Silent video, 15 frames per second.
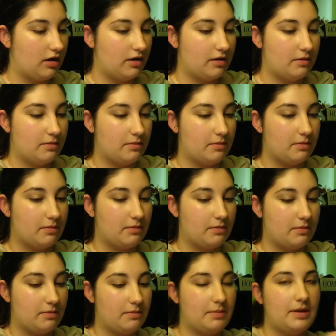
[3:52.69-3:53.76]

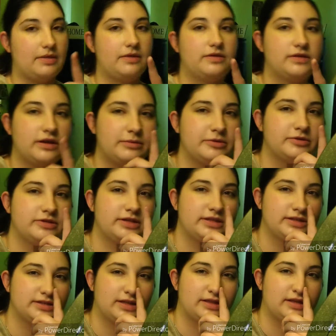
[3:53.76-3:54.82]
By the time you're
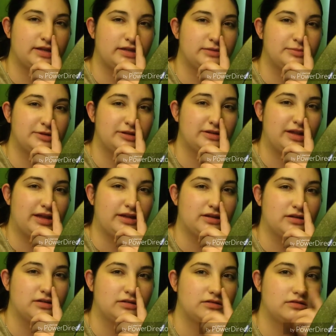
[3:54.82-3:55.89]
seeing this, I think it's been
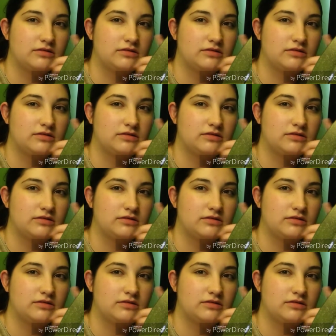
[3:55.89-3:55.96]
like